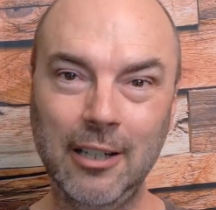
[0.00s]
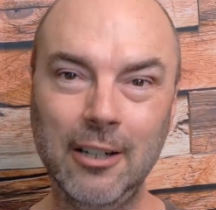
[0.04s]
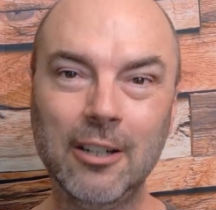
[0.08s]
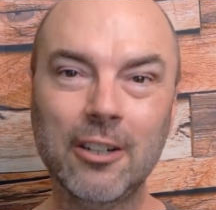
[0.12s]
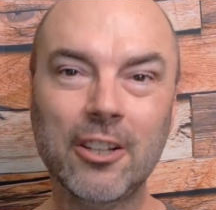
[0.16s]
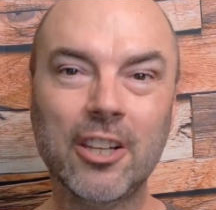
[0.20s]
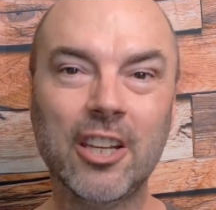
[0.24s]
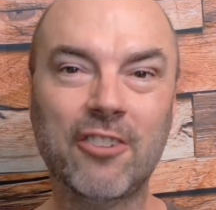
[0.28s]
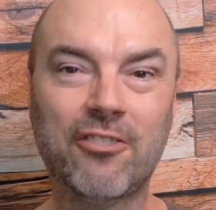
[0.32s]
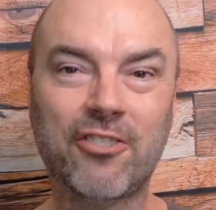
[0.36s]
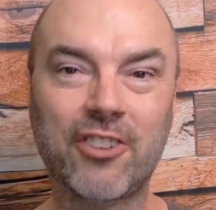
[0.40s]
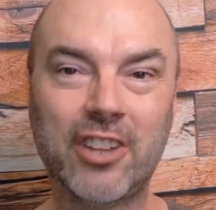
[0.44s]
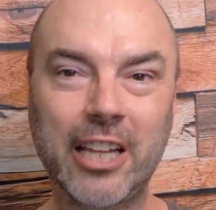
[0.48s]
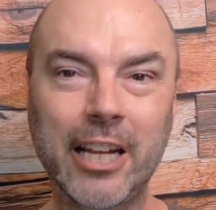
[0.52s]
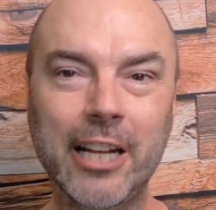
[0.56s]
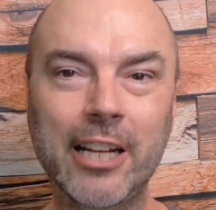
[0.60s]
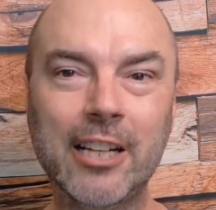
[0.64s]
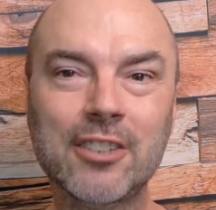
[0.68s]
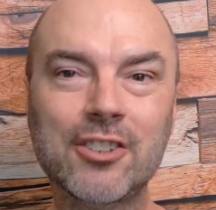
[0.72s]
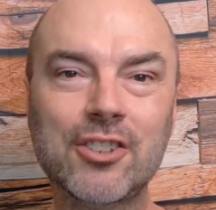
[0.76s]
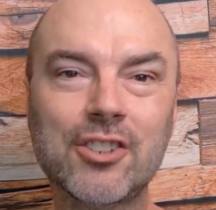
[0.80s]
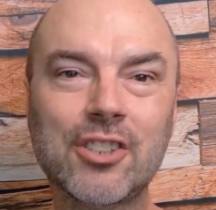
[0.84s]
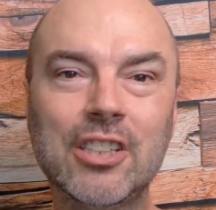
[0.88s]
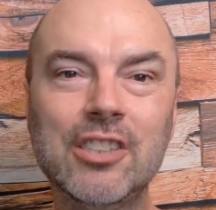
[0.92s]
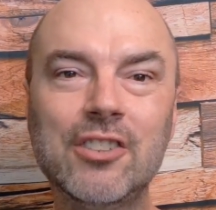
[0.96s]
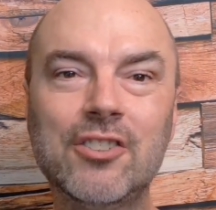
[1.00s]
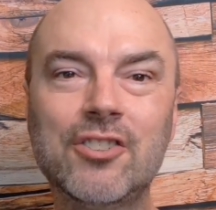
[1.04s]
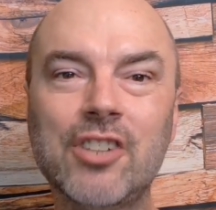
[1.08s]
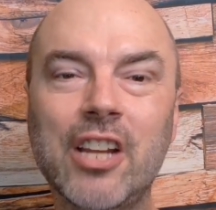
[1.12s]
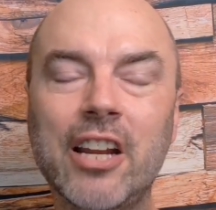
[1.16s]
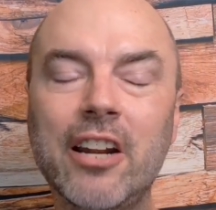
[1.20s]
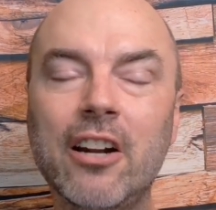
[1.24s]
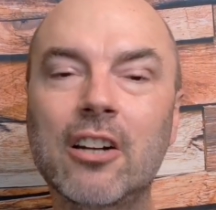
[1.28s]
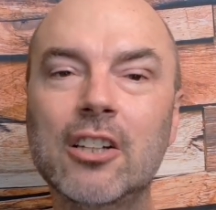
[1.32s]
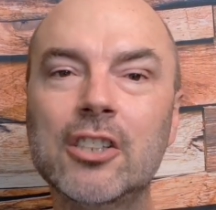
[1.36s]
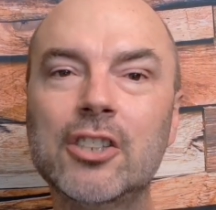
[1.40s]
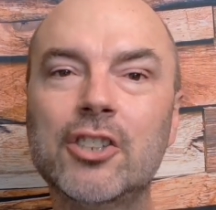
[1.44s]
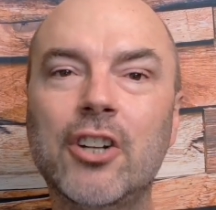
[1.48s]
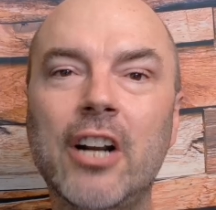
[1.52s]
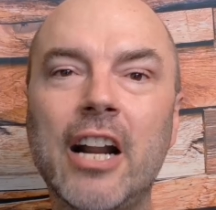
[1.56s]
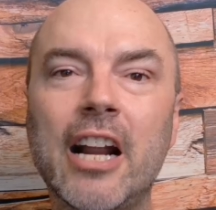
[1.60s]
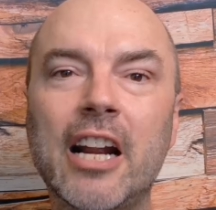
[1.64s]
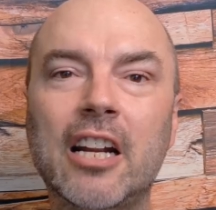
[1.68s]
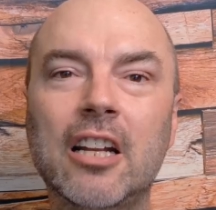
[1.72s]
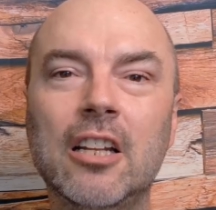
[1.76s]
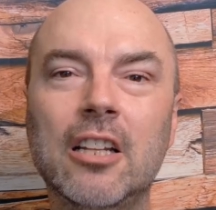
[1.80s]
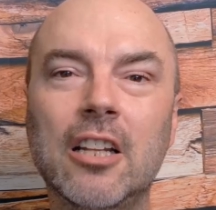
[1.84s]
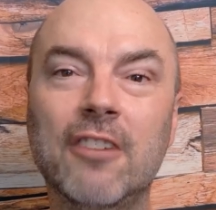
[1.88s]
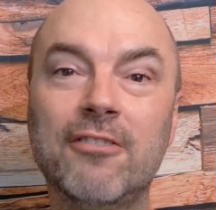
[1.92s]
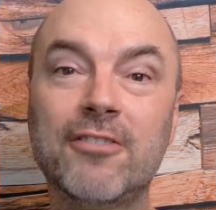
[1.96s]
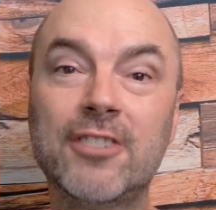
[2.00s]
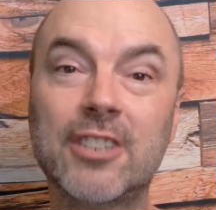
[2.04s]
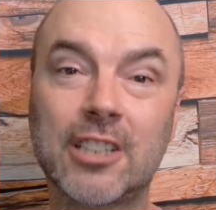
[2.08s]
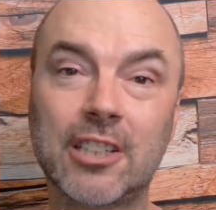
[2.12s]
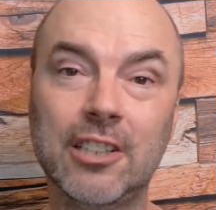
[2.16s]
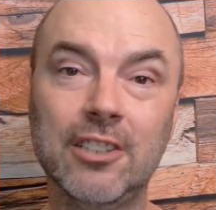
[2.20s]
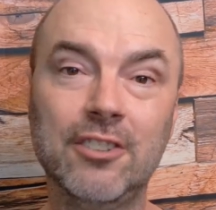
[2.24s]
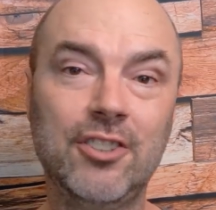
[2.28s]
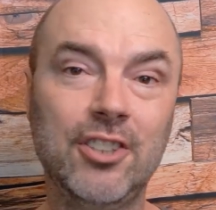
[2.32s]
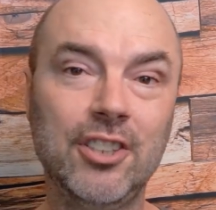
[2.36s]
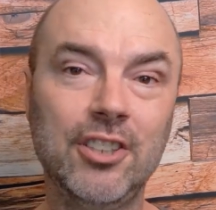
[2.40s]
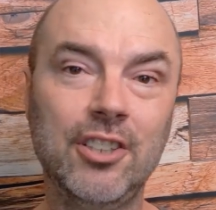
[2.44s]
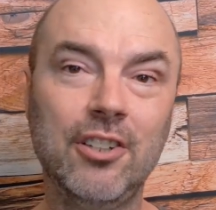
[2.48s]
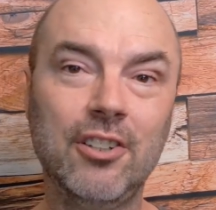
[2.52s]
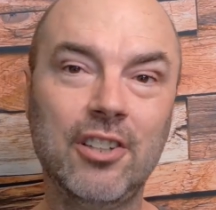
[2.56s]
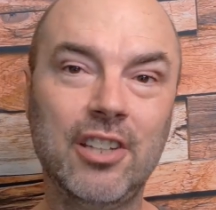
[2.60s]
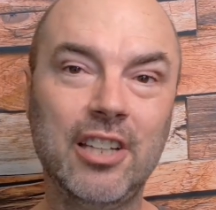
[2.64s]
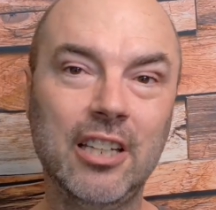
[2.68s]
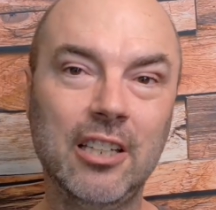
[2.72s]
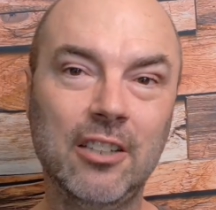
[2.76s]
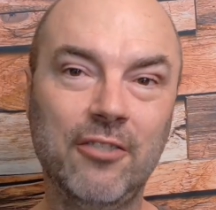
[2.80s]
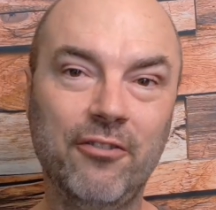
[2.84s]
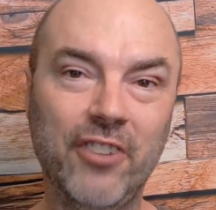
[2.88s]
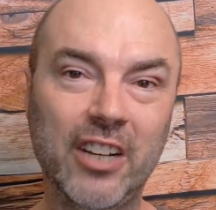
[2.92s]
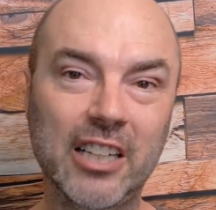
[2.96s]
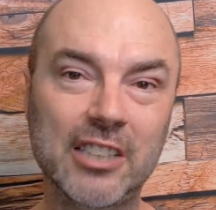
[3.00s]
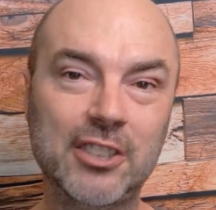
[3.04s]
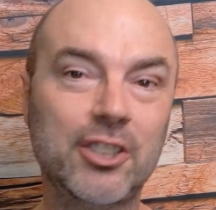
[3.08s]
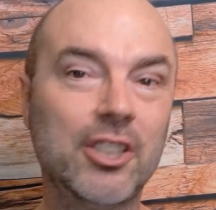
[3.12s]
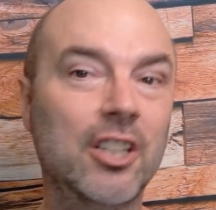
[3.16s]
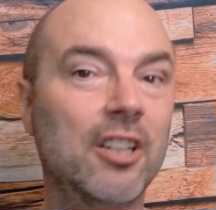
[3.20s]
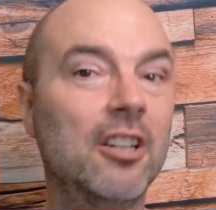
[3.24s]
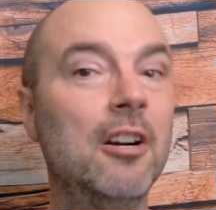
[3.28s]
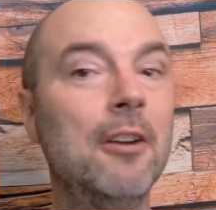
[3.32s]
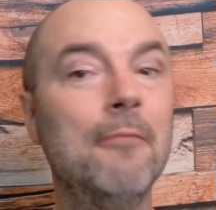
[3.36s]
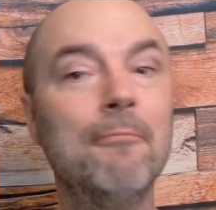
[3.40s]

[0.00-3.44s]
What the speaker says: If things can stay on track enough to continue the adventure,